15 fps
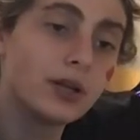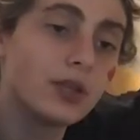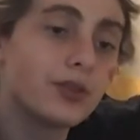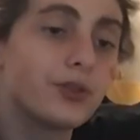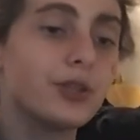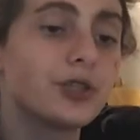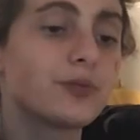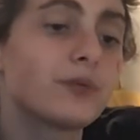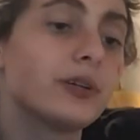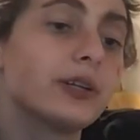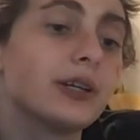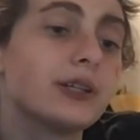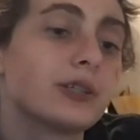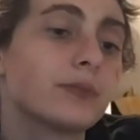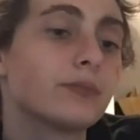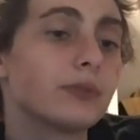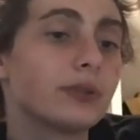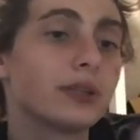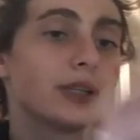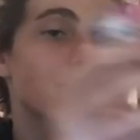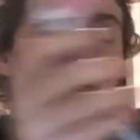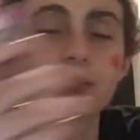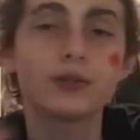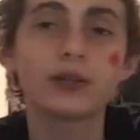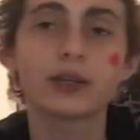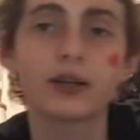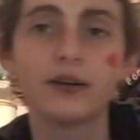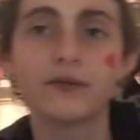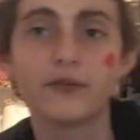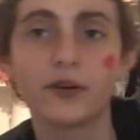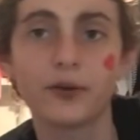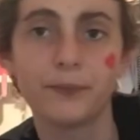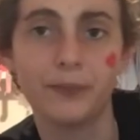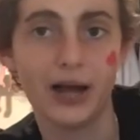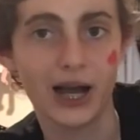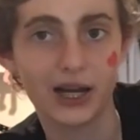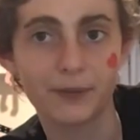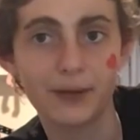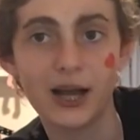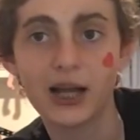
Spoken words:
This is like a very backpack